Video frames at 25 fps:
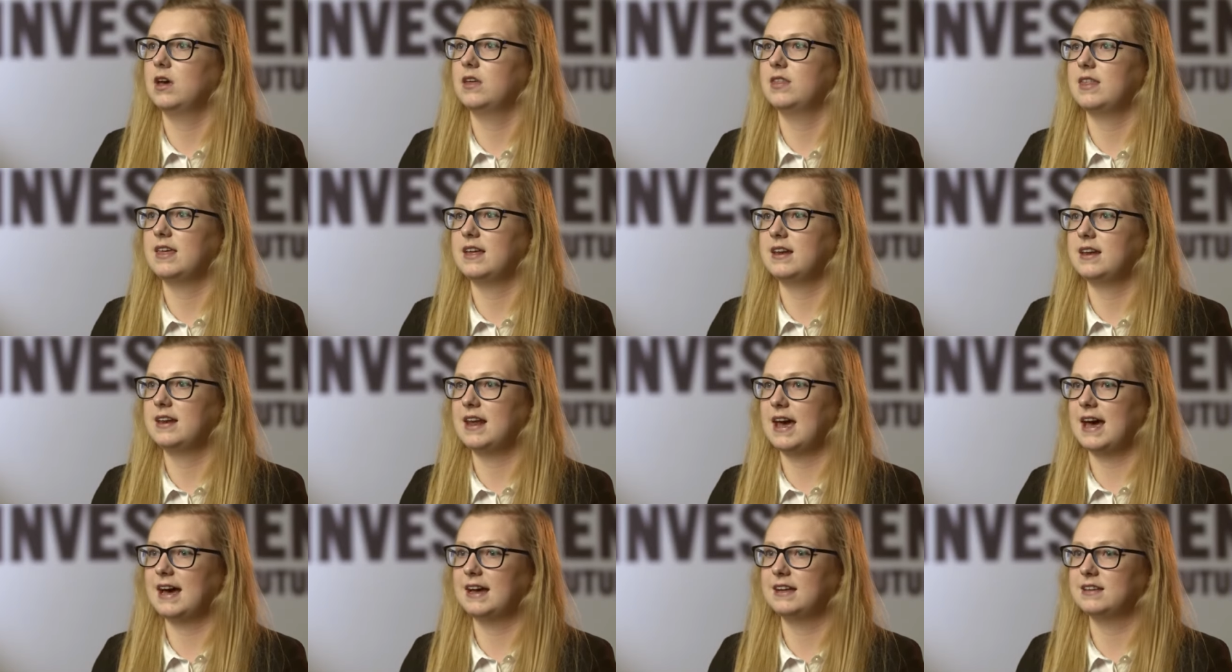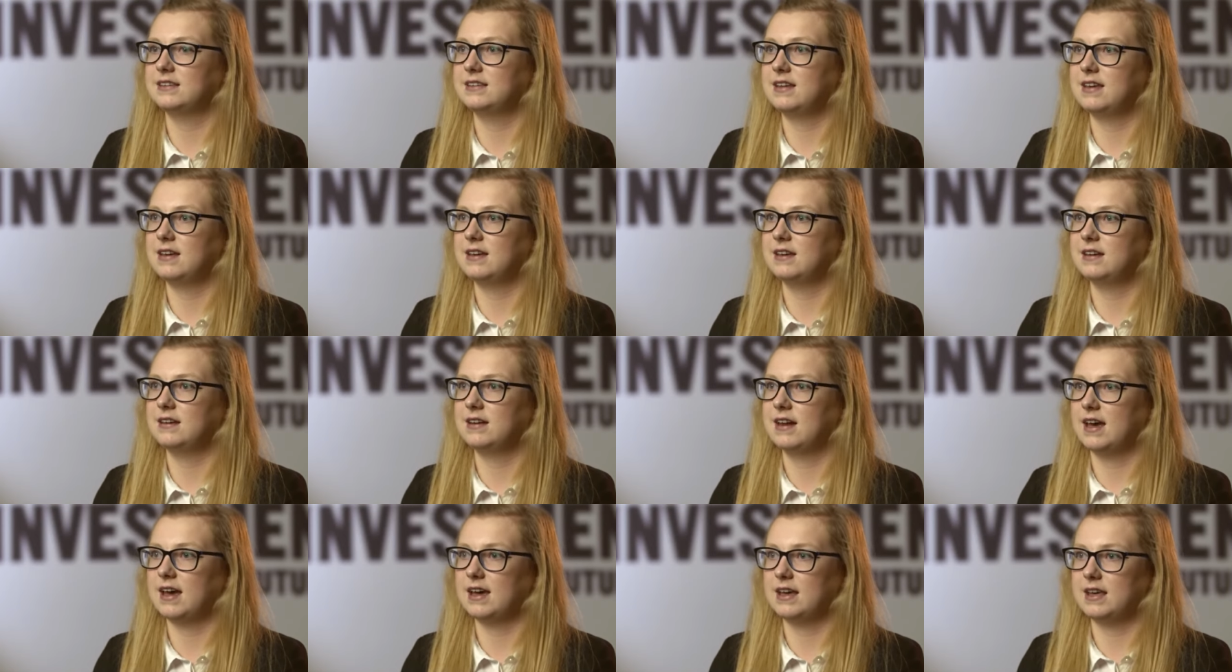Then at
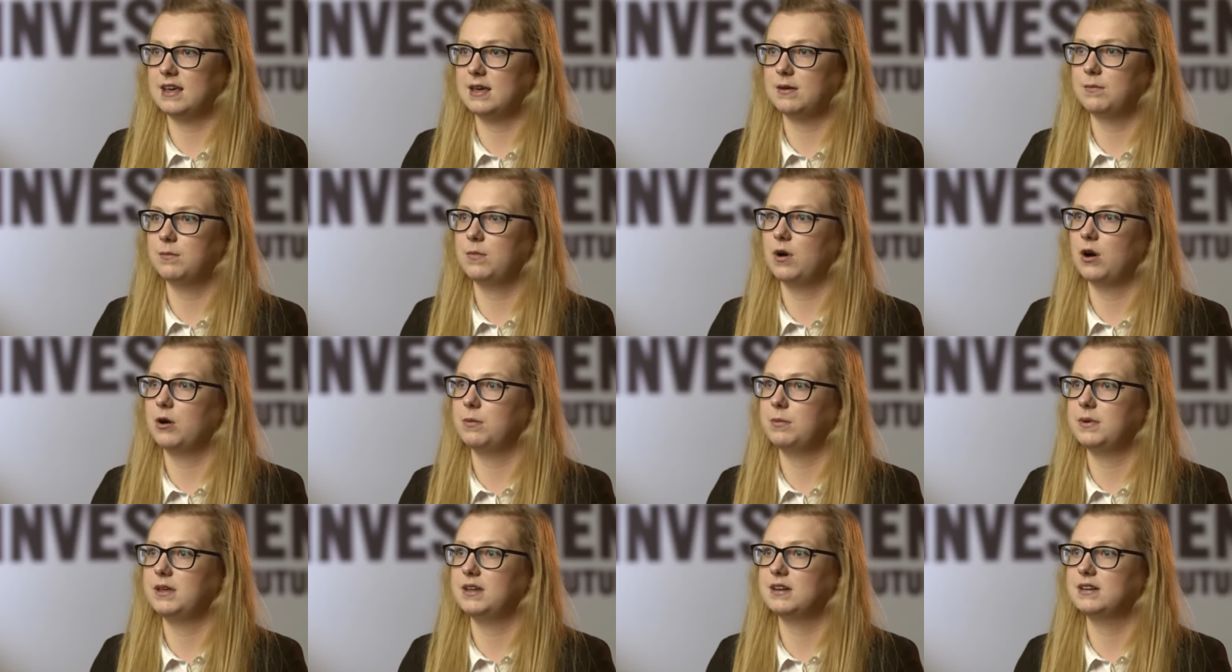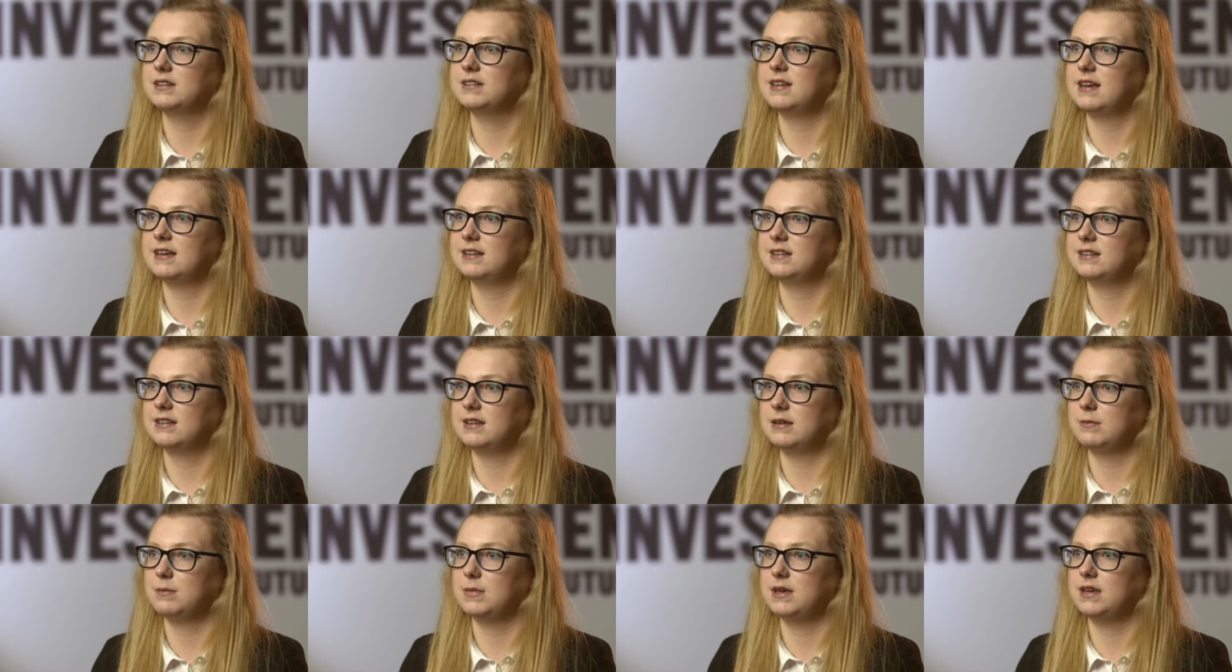10am I'll be in a
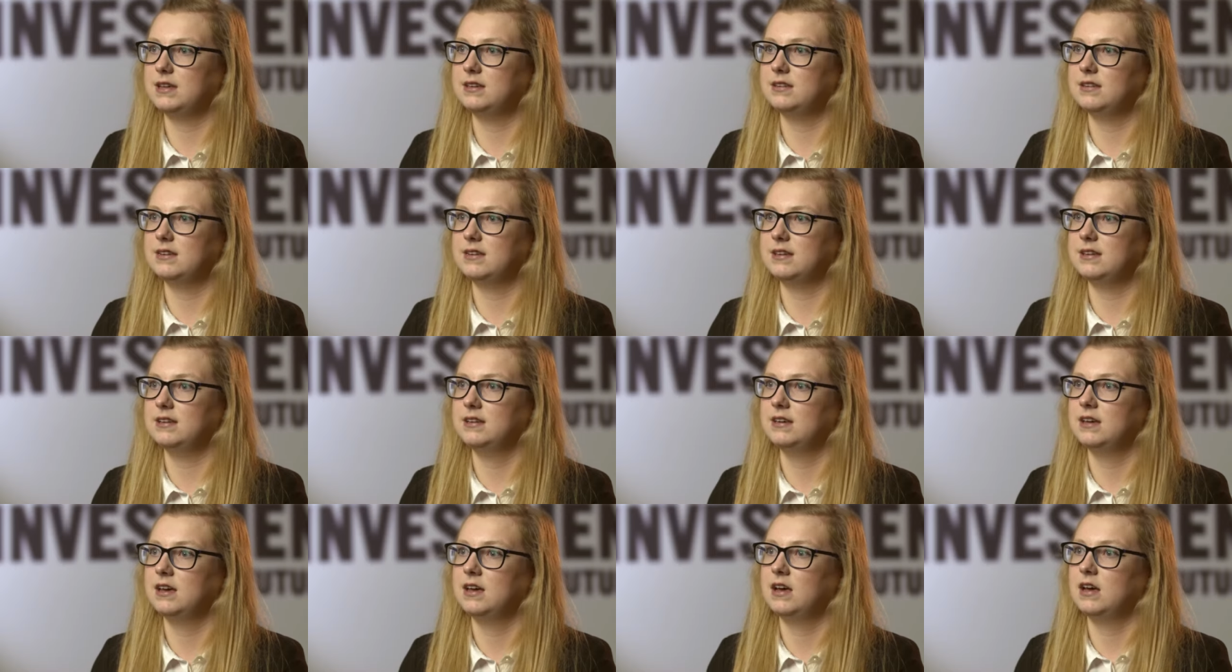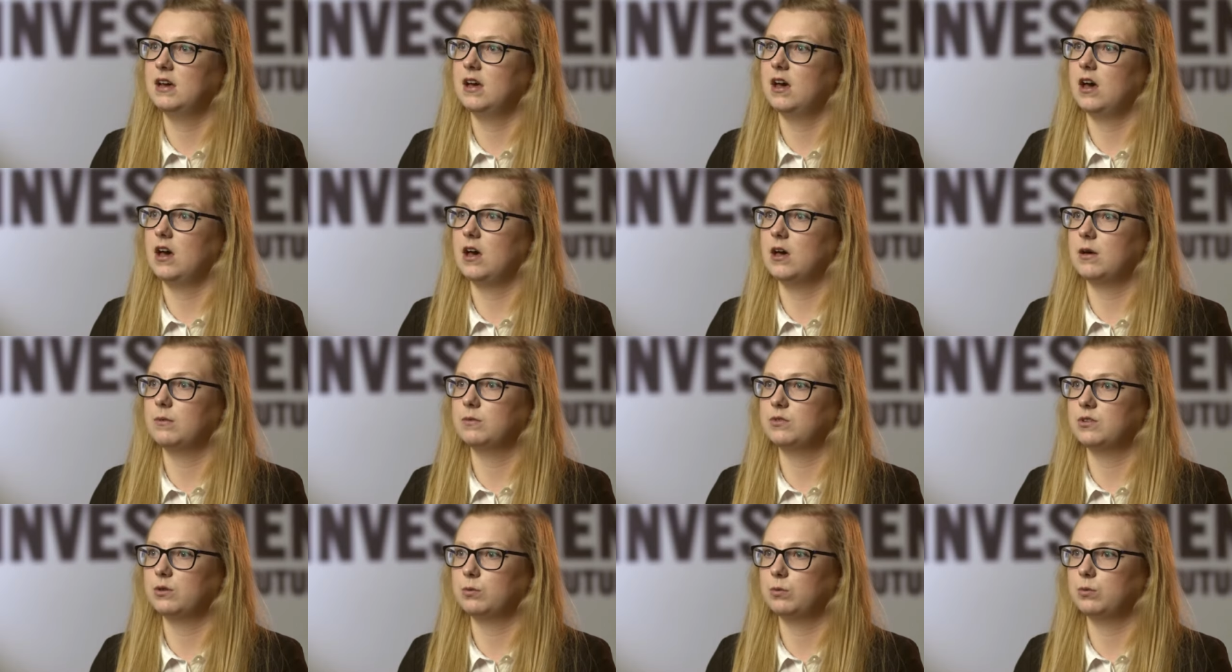testing meeting.
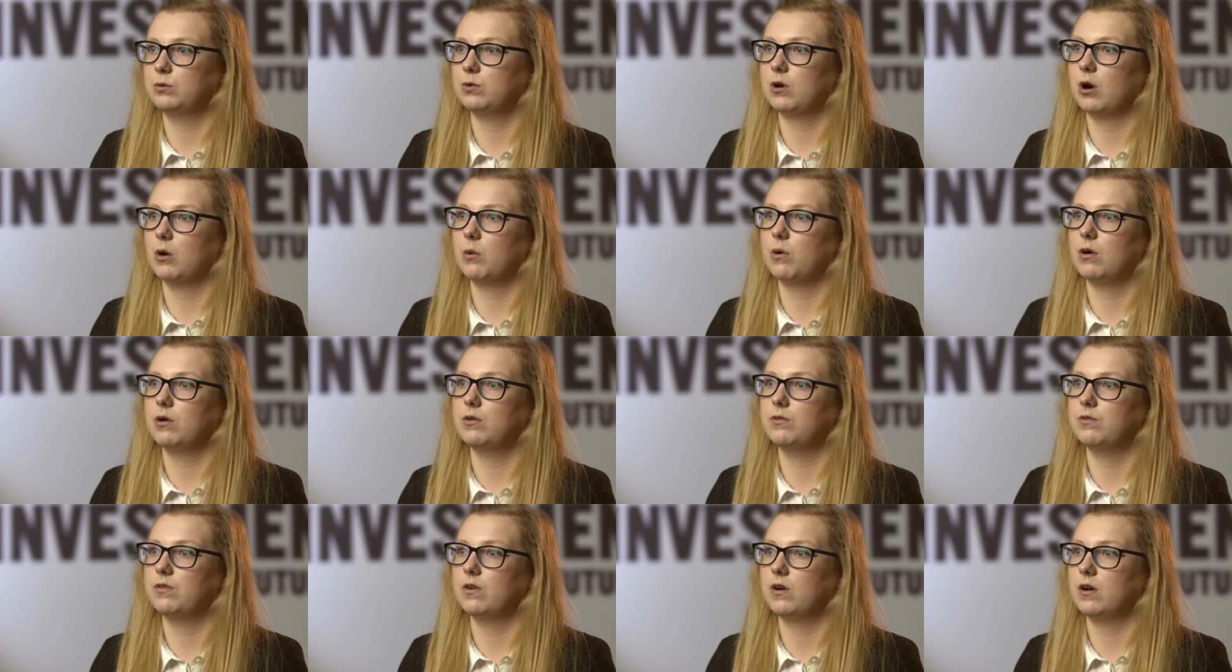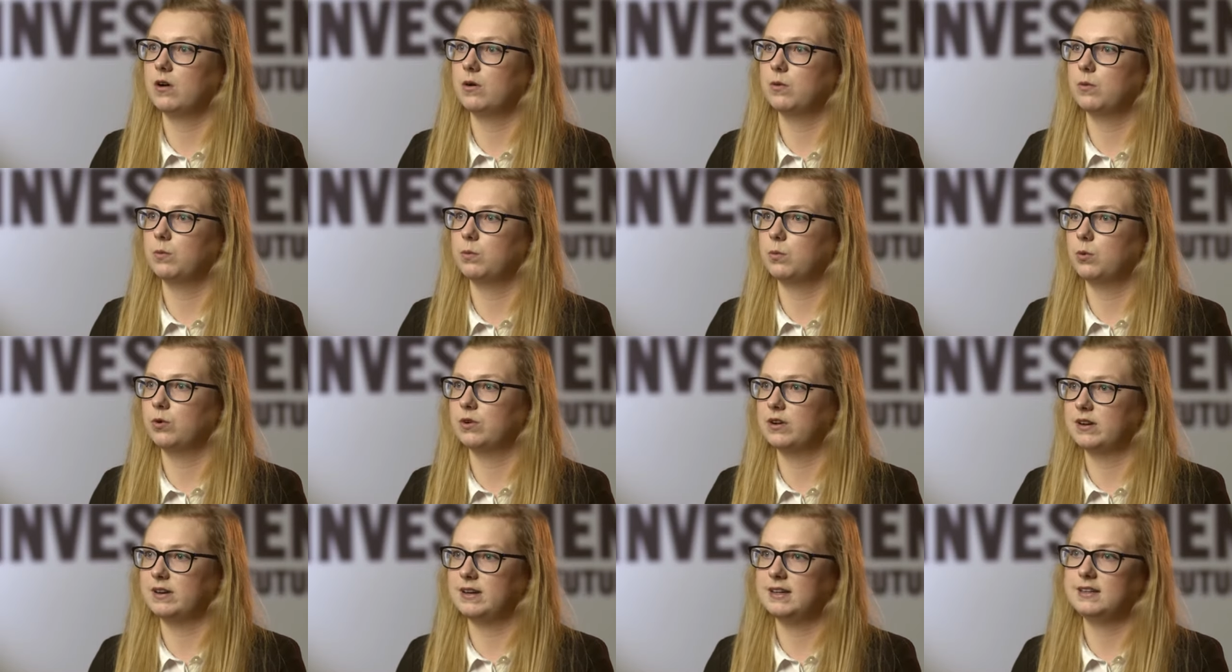Um, so we'll go over
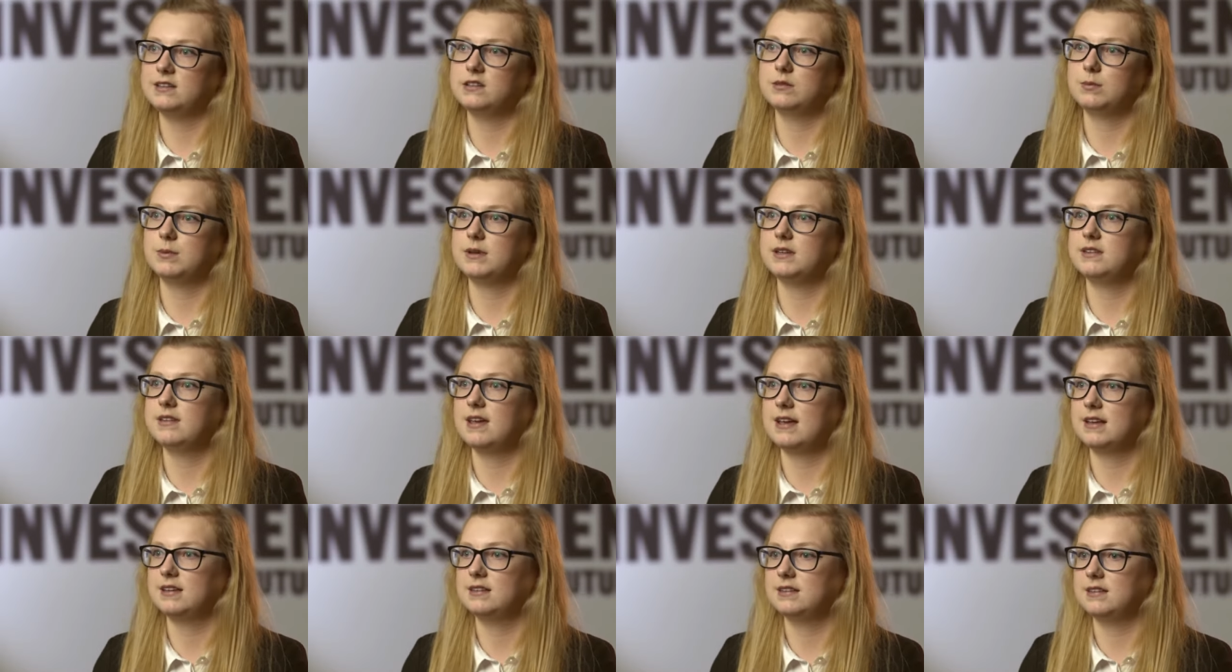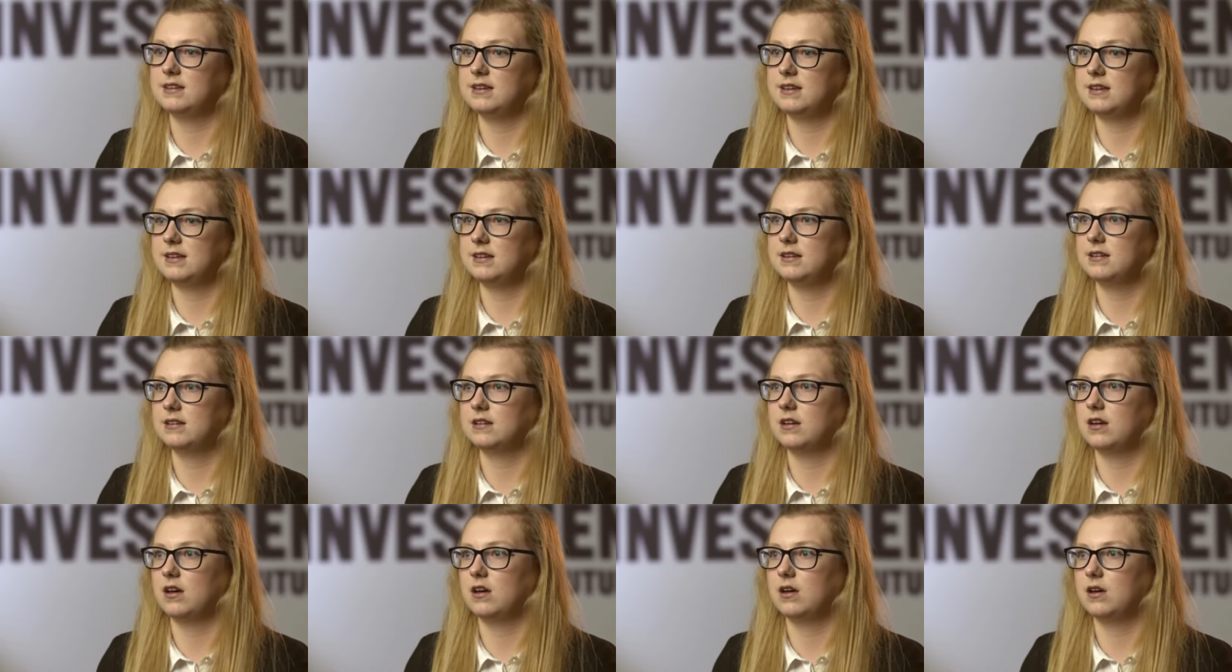what needs to be tested,
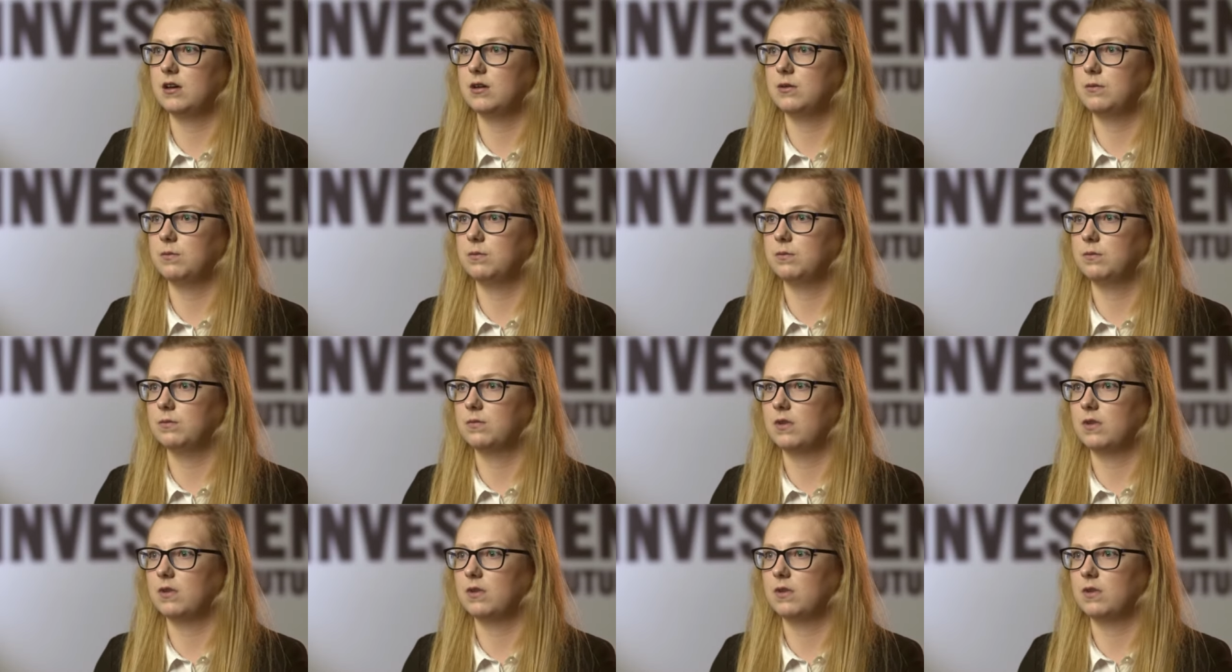um,